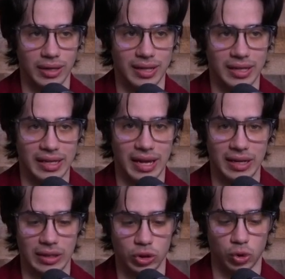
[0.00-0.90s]

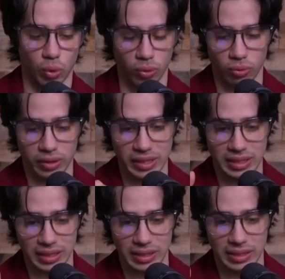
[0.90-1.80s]
getting short
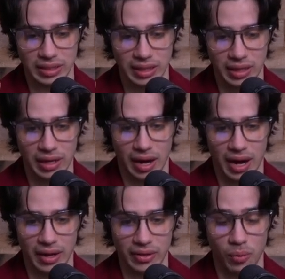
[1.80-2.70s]
releases
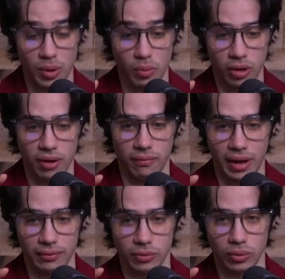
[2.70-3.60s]
that we would have
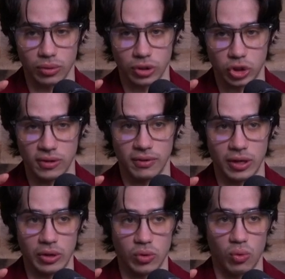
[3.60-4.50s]
after achieving a
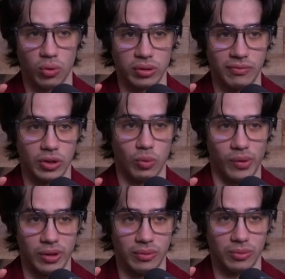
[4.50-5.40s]
goal, even though we
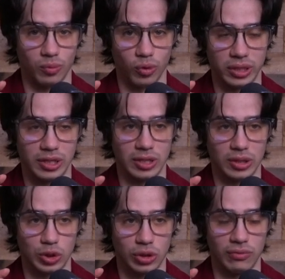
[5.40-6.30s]
really didn't
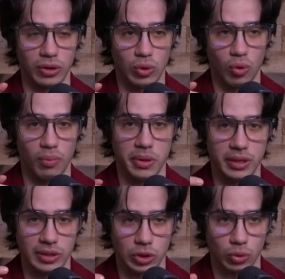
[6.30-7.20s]
achieve a goal,
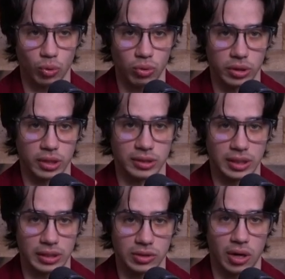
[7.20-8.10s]
because scrolling on
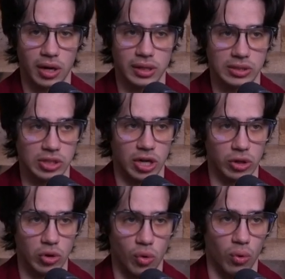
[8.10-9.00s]
TikTok is not a
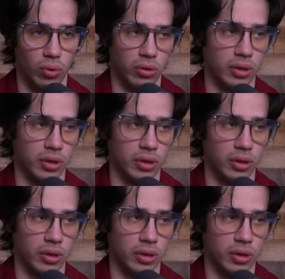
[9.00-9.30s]
goal,